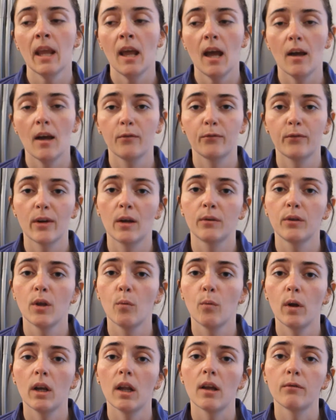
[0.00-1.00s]
I've found that
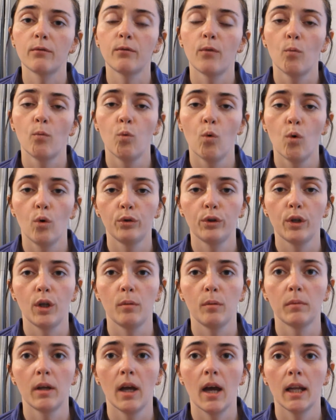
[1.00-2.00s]
when I've worn
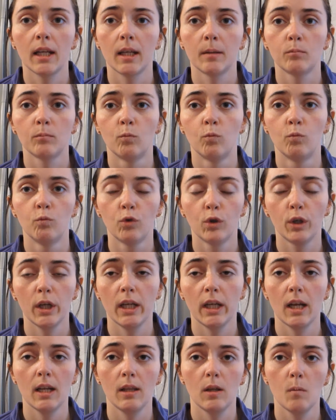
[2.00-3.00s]
them and I'm
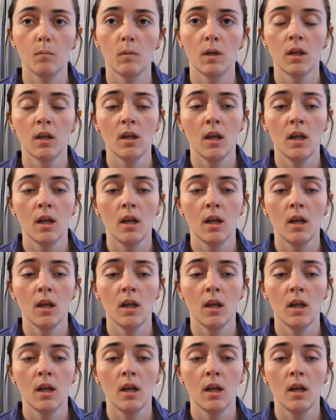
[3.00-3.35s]
running in them,